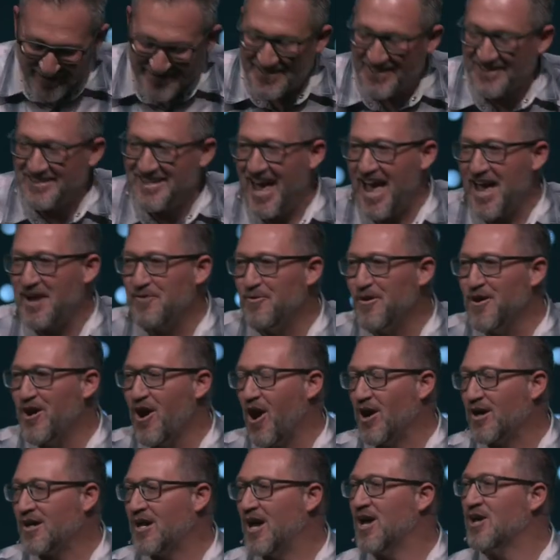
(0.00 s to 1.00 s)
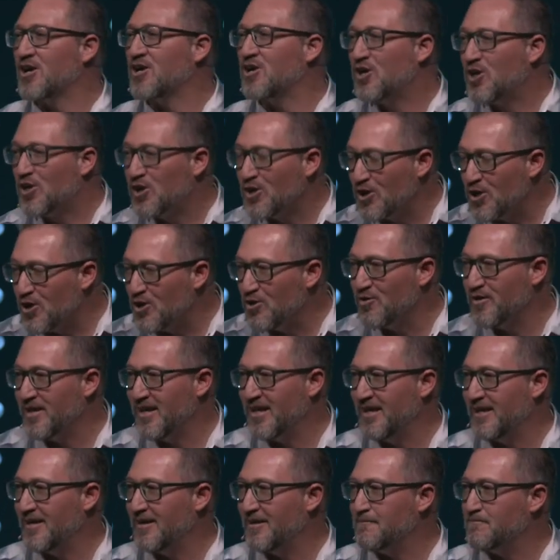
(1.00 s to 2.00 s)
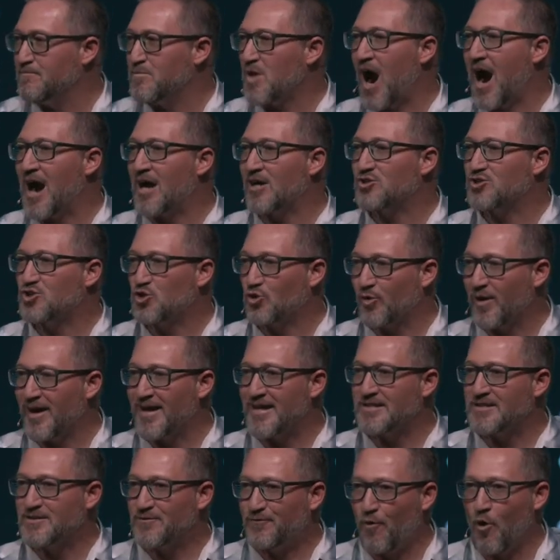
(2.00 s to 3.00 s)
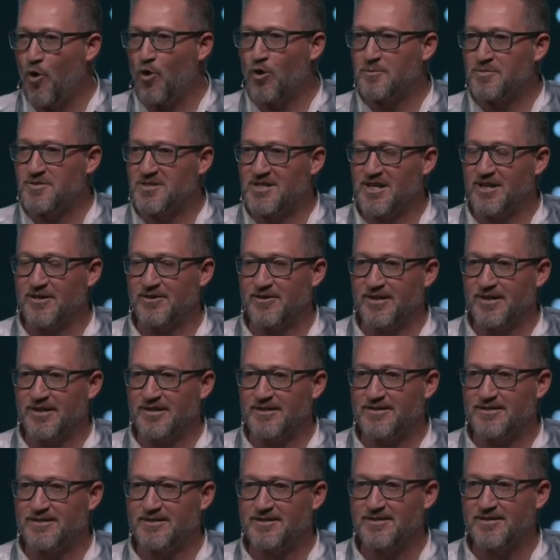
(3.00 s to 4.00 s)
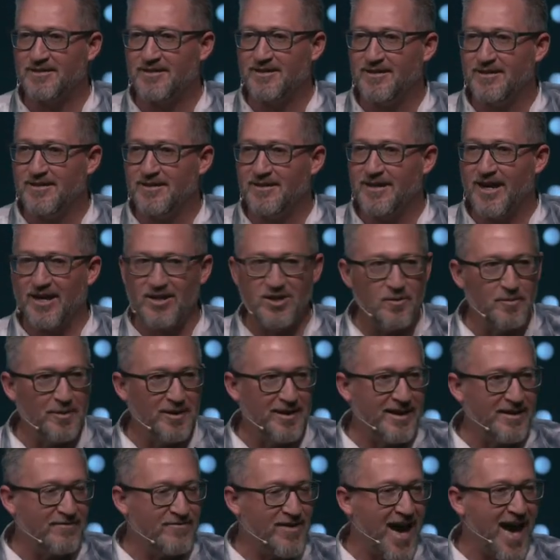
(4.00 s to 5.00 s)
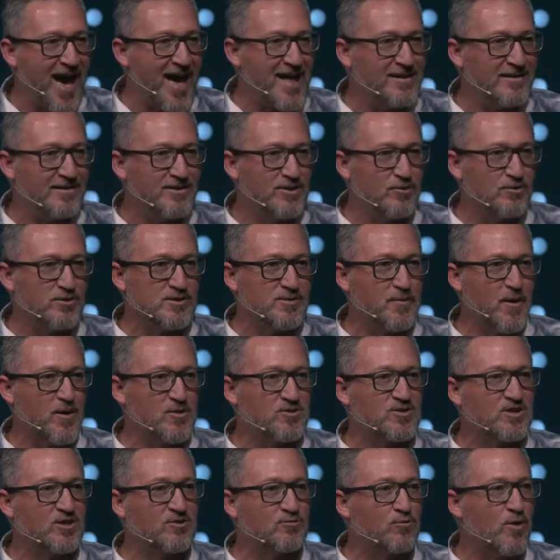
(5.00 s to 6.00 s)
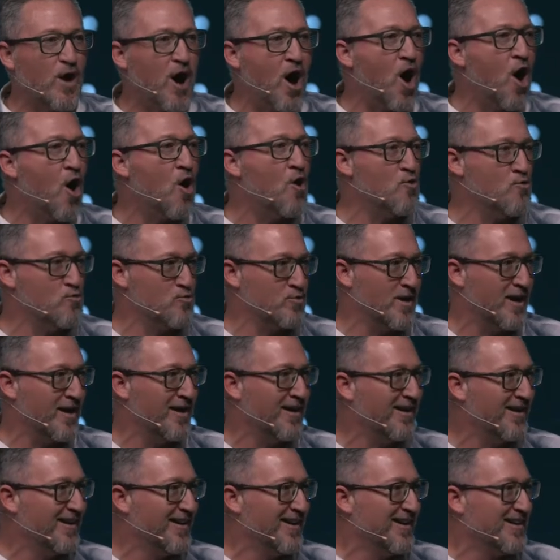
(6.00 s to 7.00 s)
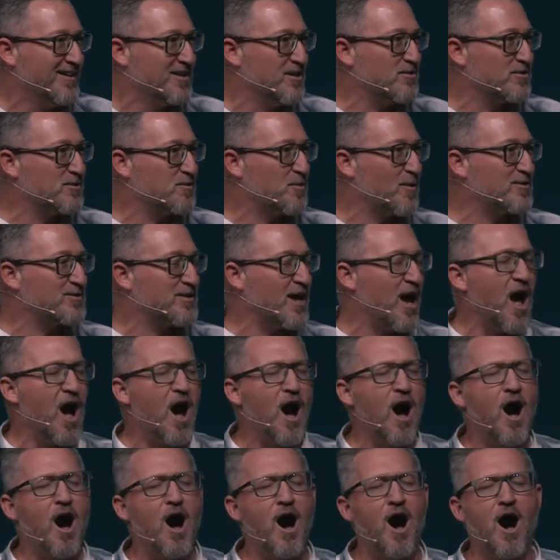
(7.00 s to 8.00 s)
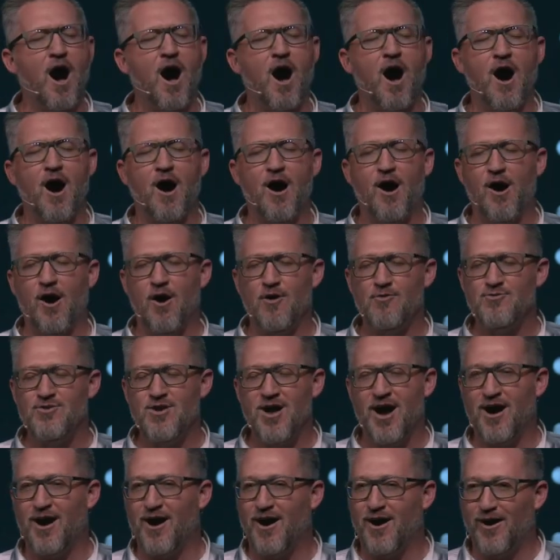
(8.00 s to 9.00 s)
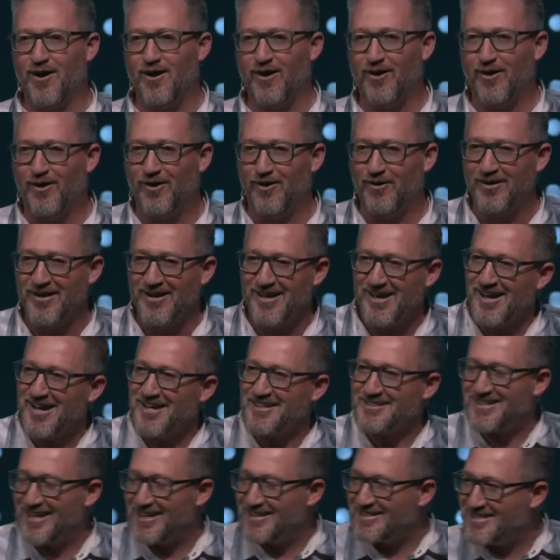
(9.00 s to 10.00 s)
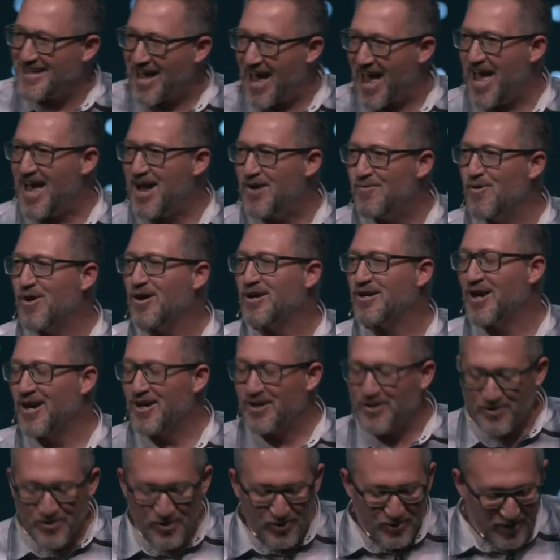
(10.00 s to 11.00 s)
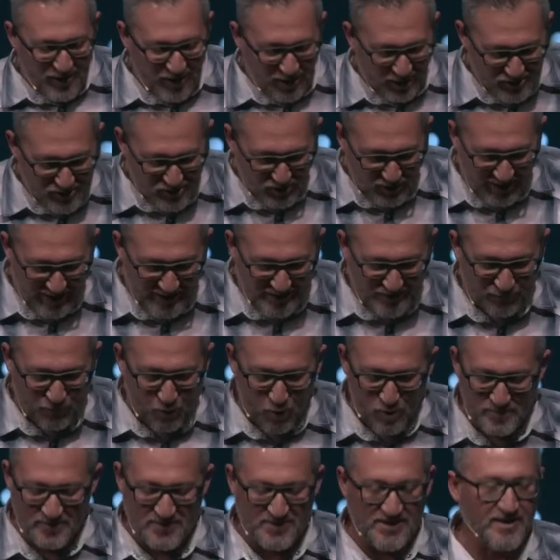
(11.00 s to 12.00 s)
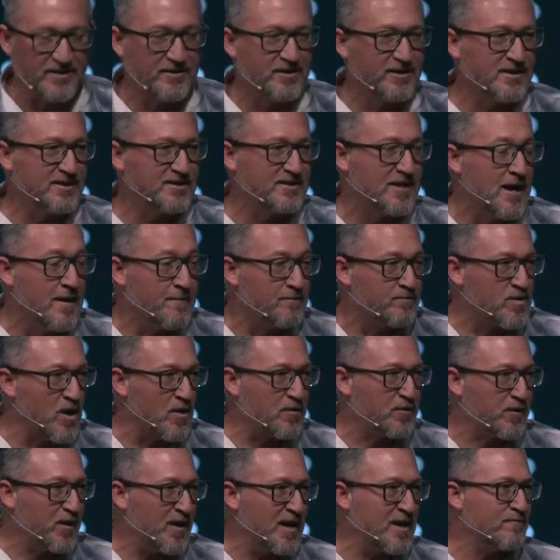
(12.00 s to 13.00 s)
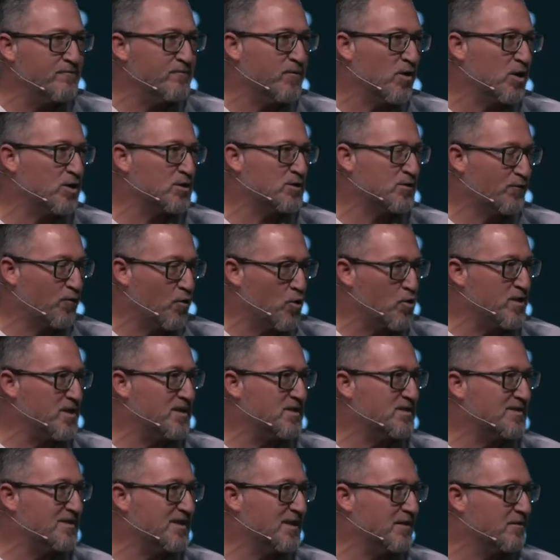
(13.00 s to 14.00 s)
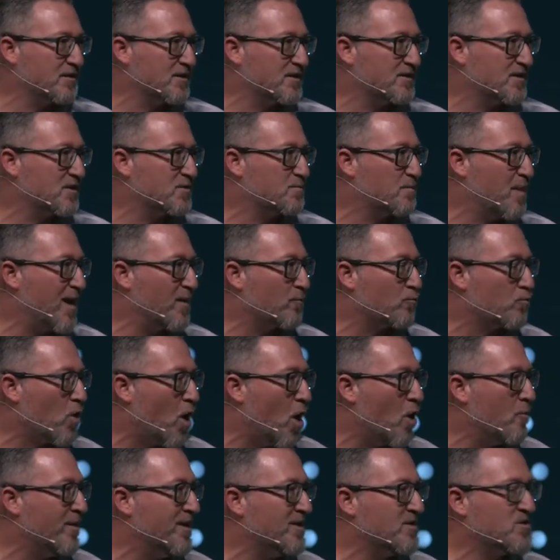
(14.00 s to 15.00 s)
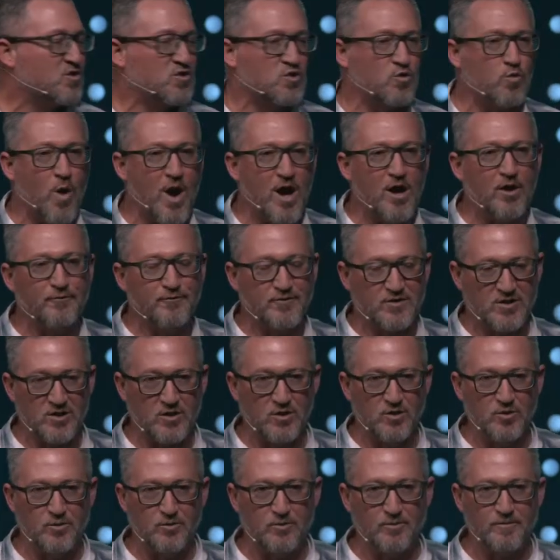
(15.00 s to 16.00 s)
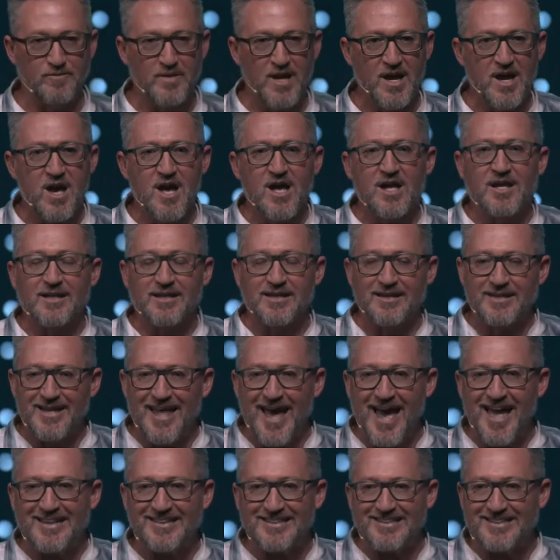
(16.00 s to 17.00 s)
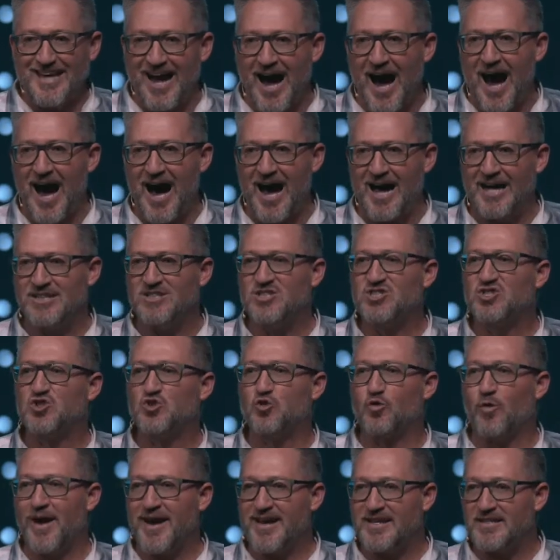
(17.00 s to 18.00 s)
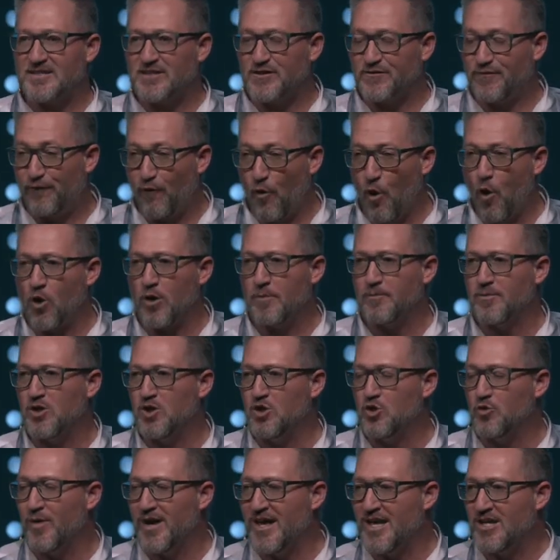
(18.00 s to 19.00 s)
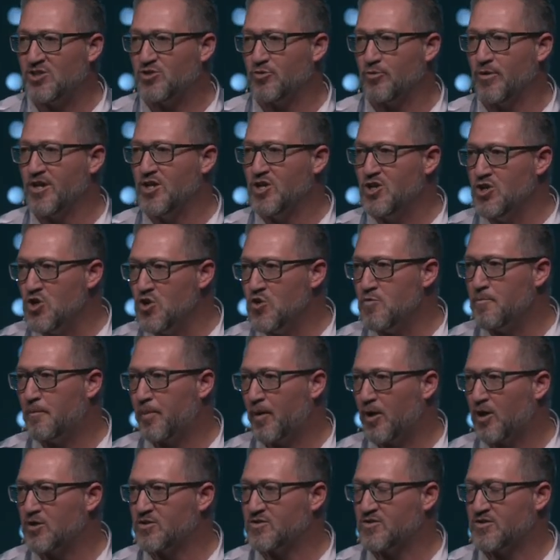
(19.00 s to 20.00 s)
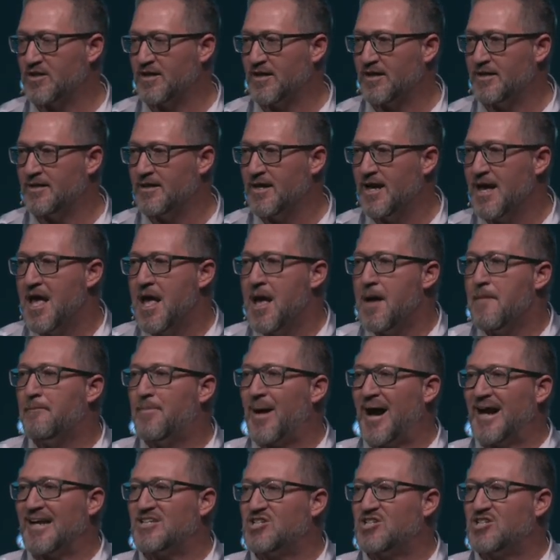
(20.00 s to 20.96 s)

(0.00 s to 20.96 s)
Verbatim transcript: today we are concluding our Transform series. Can you believe that? You were supposed to groan. You were supposed to say, oh, no. Today we're concluding our Transform series. The theme verse for this series has been Romans 12 2. Let God transform you into a new person by